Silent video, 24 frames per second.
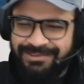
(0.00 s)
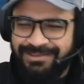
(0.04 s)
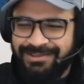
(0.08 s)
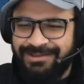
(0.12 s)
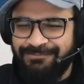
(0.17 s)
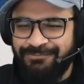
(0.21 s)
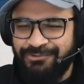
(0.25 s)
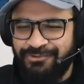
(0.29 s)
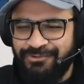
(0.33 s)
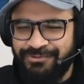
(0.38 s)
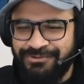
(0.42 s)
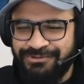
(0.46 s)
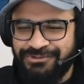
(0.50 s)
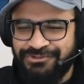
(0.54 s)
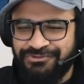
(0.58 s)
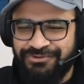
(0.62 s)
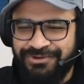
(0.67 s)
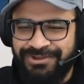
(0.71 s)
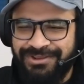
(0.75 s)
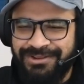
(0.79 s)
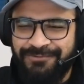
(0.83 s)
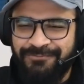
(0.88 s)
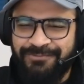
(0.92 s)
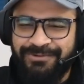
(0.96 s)
to a
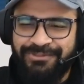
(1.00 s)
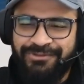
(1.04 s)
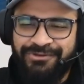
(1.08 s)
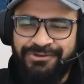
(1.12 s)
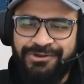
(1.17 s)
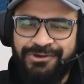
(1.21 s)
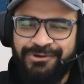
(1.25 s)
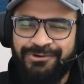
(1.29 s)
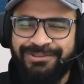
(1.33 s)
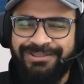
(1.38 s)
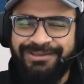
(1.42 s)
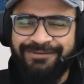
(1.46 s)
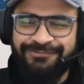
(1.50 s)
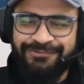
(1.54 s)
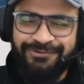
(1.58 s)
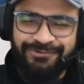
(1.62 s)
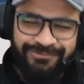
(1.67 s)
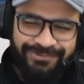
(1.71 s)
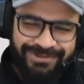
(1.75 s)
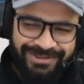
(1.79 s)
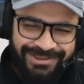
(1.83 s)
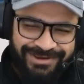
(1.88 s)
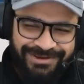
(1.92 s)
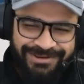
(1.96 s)
street, whether you go left or
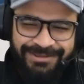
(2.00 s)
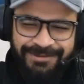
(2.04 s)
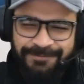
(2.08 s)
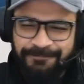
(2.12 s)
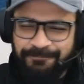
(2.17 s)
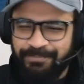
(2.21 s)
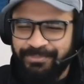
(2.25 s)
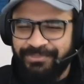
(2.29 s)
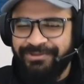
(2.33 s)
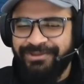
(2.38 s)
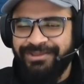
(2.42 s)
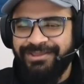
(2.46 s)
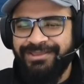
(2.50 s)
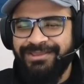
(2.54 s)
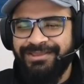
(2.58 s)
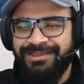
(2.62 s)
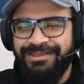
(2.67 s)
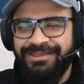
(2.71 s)
right. Okay?